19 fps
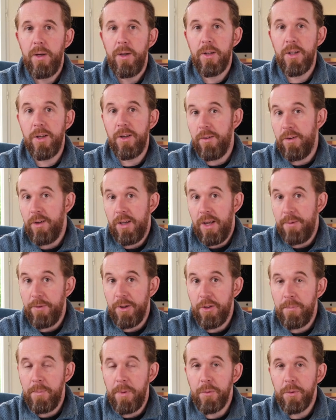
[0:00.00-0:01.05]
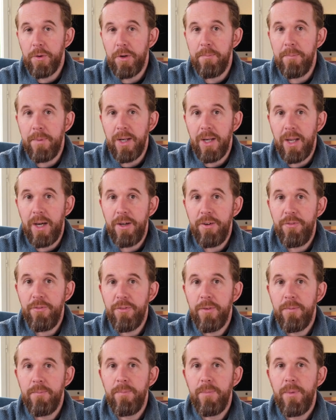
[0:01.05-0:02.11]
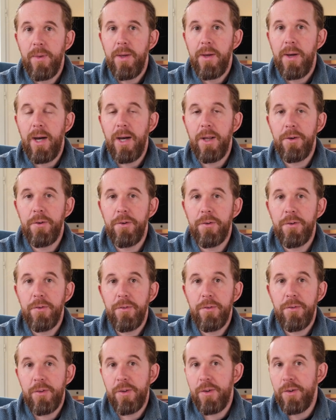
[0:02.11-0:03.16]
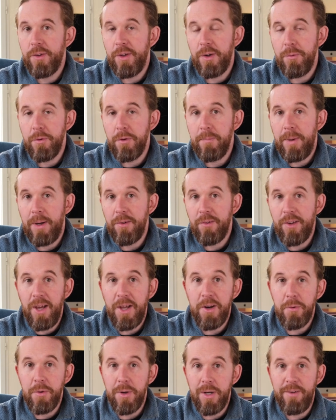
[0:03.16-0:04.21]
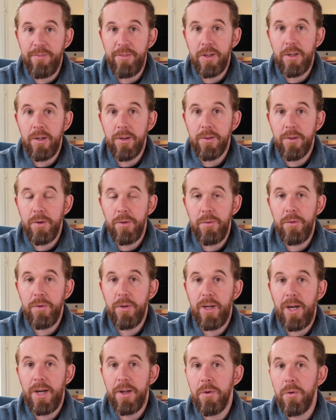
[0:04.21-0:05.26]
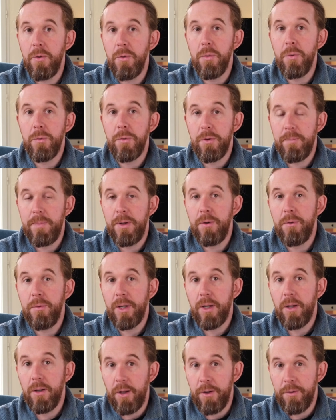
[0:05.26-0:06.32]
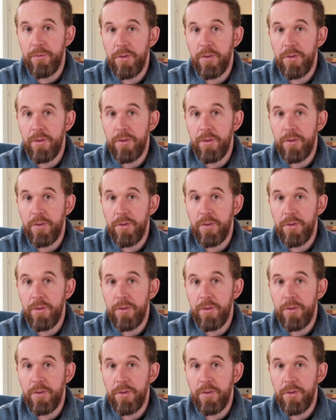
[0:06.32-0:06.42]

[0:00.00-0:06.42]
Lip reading: Never smoked in my life. And since I was about 10 or 11 years old, I'd always been doing a lot of